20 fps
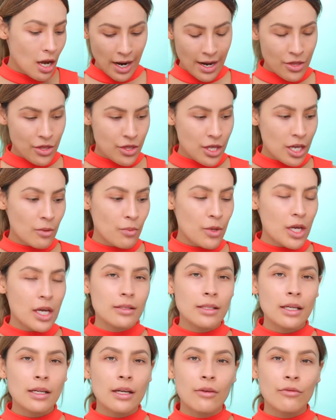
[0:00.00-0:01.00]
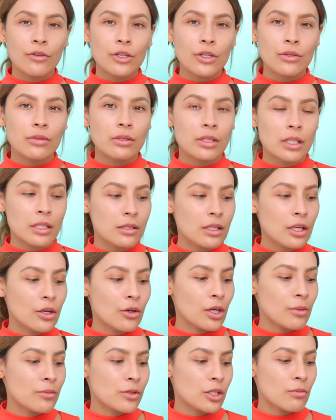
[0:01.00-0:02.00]
I think because I never use CC
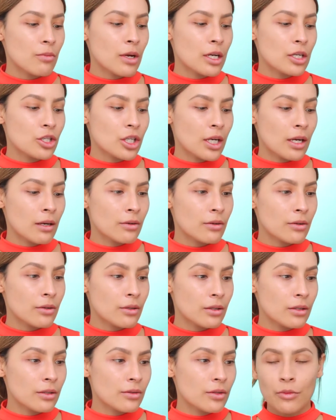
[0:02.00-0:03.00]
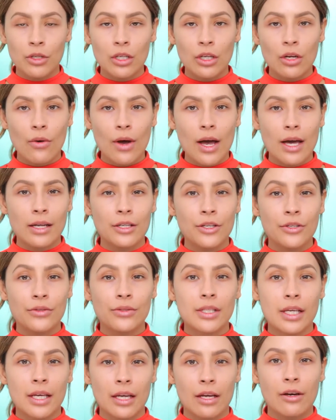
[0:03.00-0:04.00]
creams on my channel, I'm gonna go ahead and
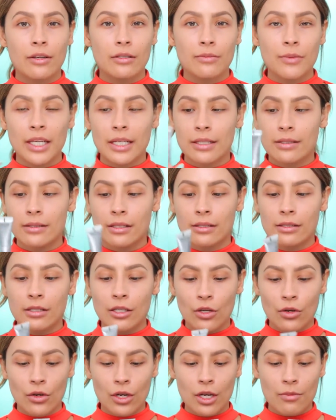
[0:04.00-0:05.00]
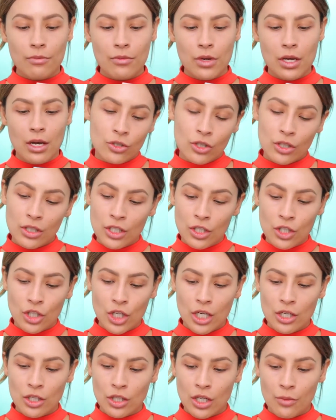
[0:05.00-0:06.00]
use the IT Cosmetics CC cream just to
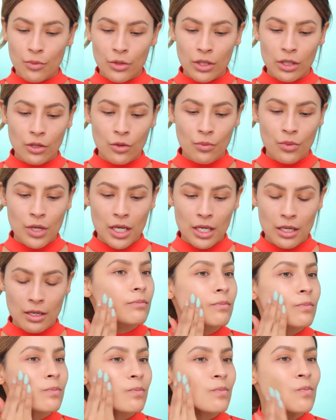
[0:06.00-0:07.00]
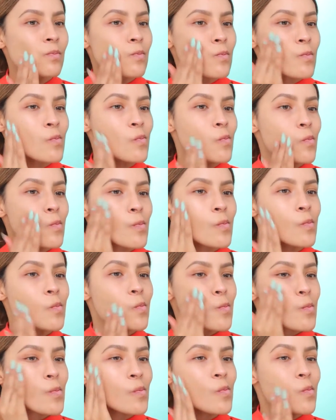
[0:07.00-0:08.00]
change it up a little bit. This is tan
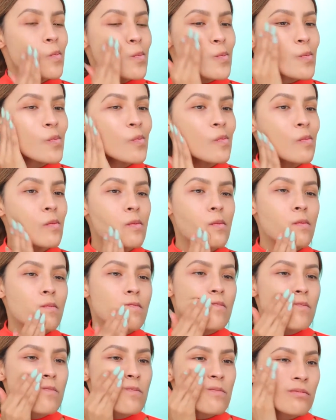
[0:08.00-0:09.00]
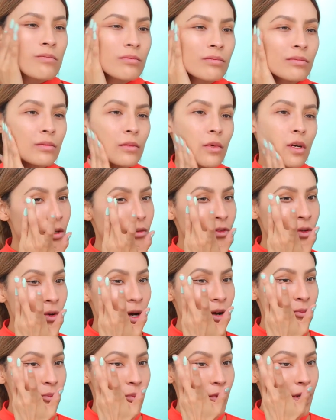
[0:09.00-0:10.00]
and I actually really, really like this. So if you
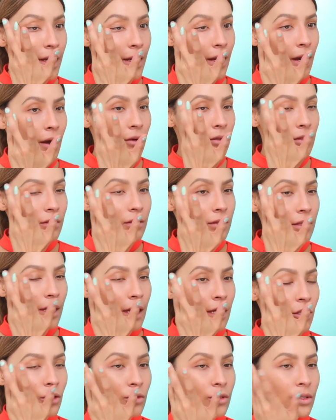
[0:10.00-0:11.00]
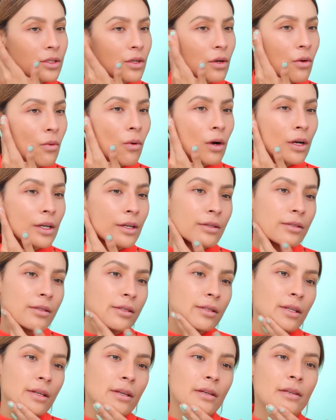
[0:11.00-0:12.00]
have breakouts and you still want your
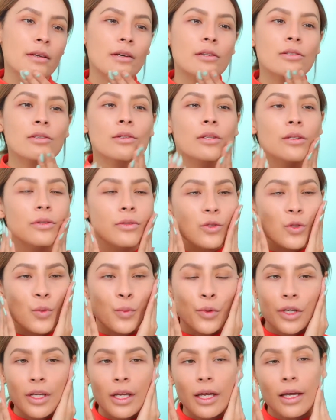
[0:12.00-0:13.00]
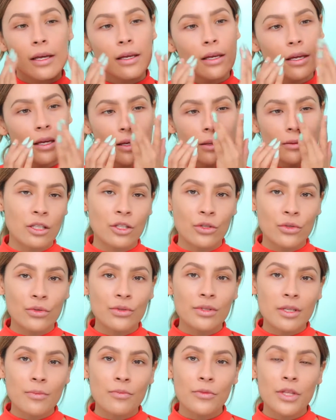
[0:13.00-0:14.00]
skin not to look super cakey,
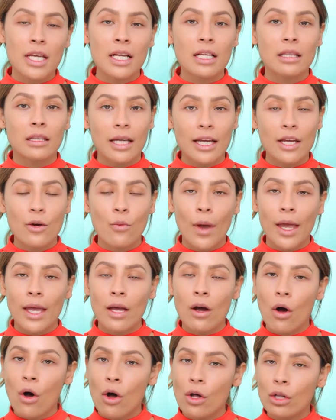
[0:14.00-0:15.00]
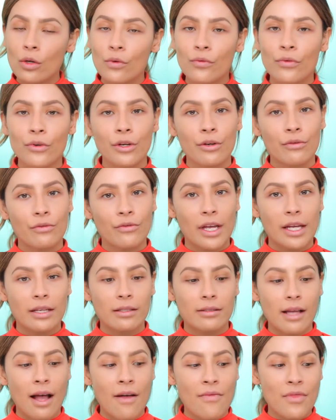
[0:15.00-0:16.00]
use something lightweight all over your
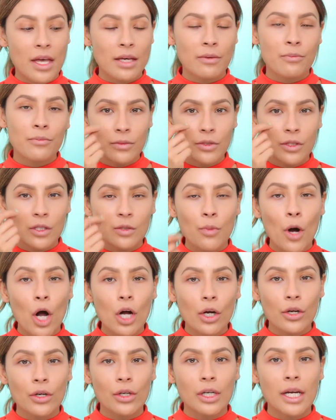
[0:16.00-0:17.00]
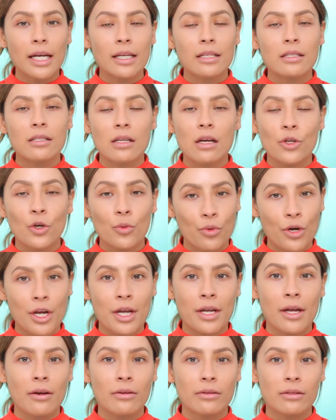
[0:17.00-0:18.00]
face and then spot correct your
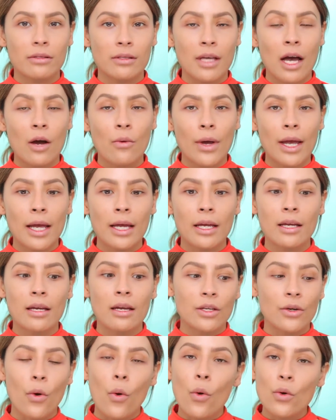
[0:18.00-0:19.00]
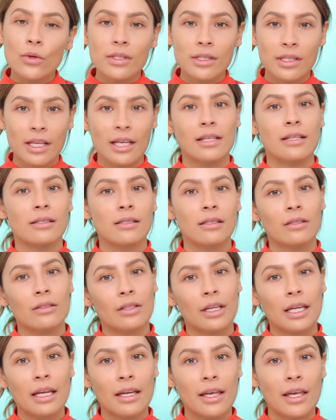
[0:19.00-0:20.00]
breakouts. That way your whole skin isn't
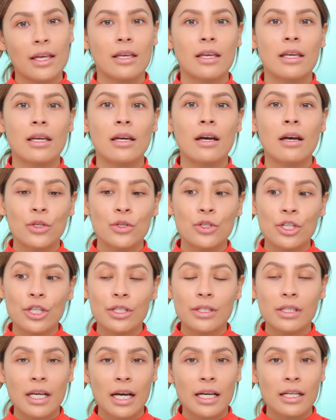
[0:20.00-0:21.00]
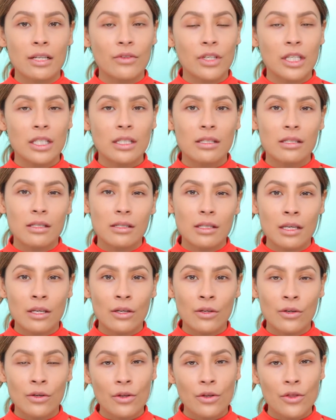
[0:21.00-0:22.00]
looking cakey. You just kind of conceal
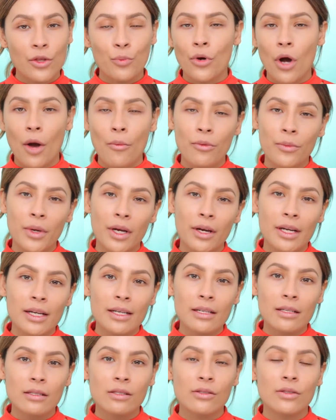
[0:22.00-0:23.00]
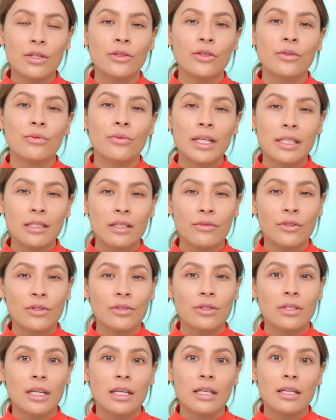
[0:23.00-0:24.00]
the problem areas so that the rest of your
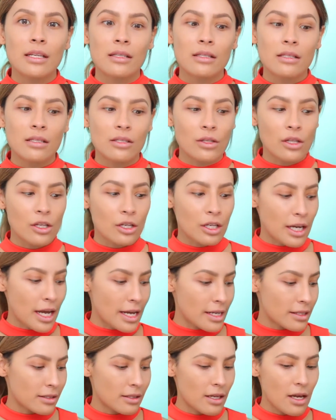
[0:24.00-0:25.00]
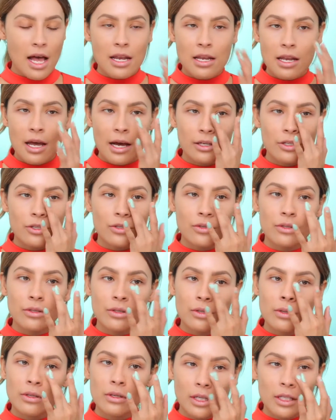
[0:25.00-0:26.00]
skin can still look nice and
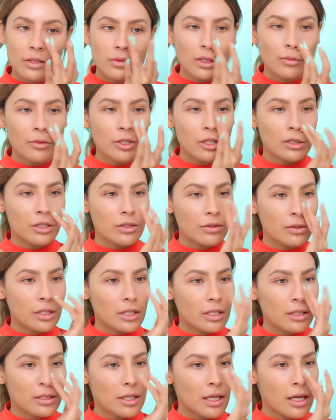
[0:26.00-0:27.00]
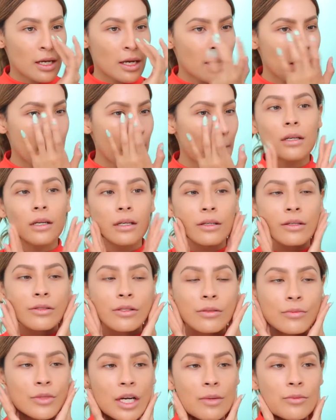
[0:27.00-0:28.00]
natural. That's what I'm gonna do today. I know
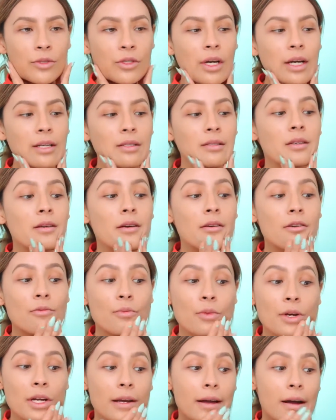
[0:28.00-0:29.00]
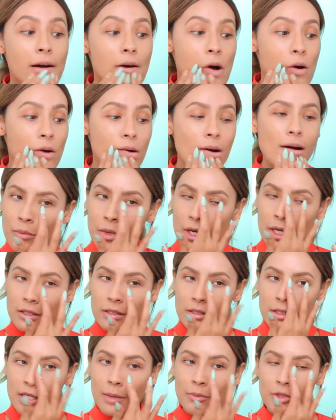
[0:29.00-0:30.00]
sometimes you guys think I don't break out,
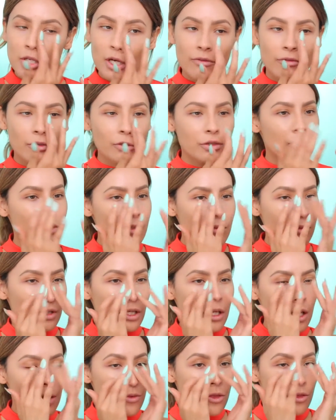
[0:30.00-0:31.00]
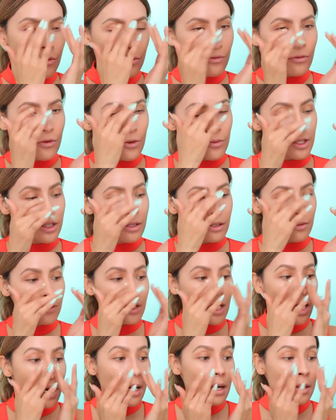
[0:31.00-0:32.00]
but Snapchat filters really come through for me
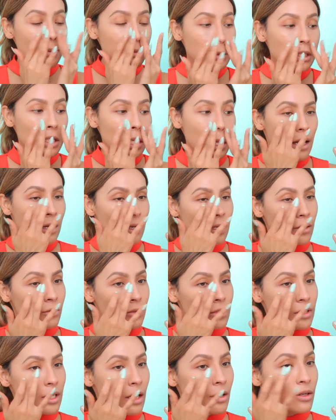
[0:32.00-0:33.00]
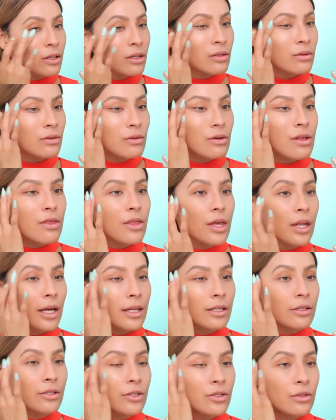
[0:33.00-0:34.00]
sometimes, and I will tell you that
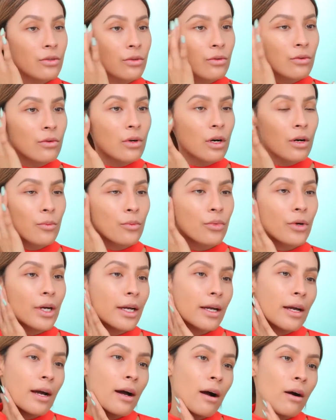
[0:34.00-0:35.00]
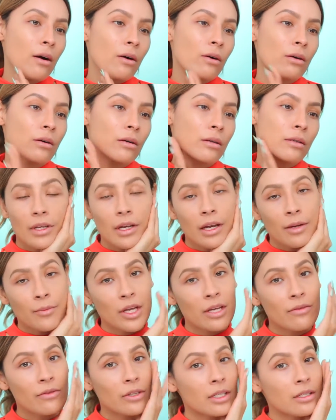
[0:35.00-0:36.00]
I do break out. I
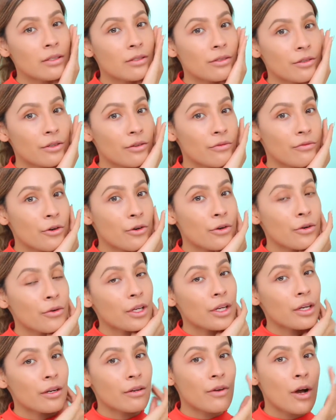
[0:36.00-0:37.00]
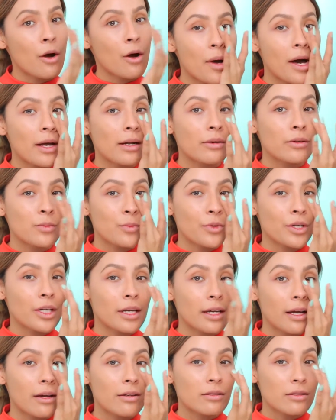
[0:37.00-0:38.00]
may even insert a photo here bad I was
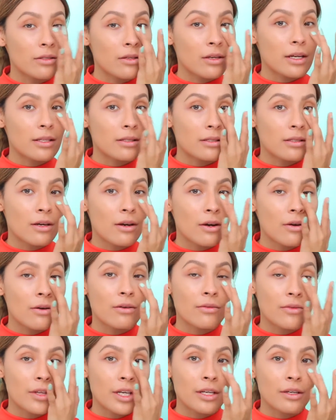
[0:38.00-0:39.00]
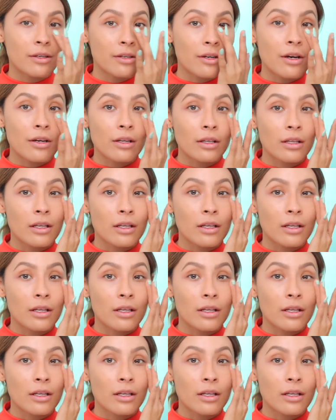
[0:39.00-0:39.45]
breaking out so you guys know that you're not